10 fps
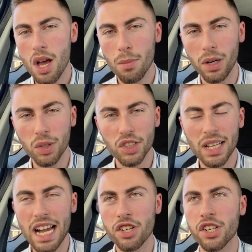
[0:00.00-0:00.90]
But it looks like
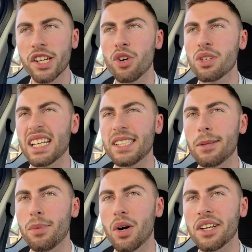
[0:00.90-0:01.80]
Ashley Young is
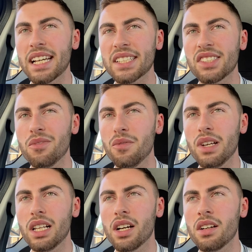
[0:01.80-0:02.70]
departing Aston
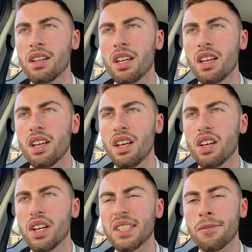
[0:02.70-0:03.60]
Villa.
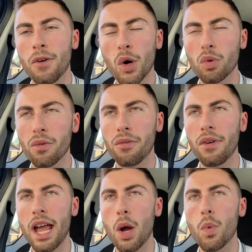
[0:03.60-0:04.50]
His final
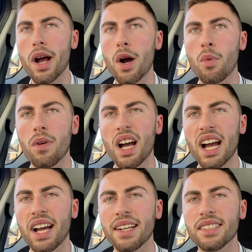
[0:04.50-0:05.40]
farewell.
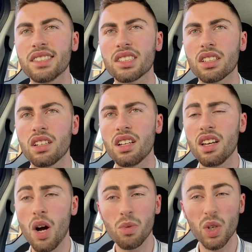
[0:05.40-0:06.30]
And
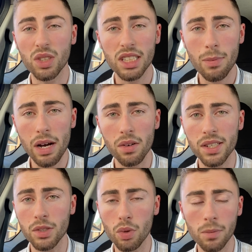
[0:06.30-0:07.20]
I'm gutted about
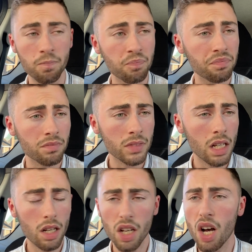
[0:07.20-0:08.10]
this one.
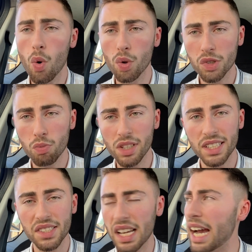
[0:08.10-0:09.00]
Also wanted to
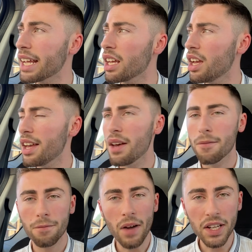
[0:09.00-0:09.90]
say
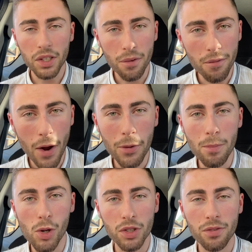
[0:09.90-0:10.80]
thank you very
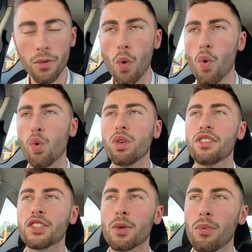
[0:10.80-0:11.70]
much for all of
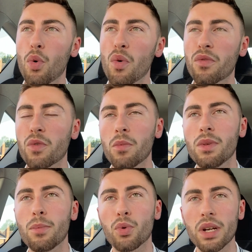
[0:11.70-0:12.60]
the support from
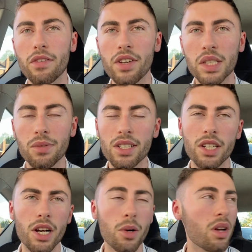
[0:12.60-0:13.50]
the previous
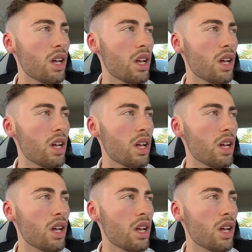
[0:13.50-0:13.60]
video.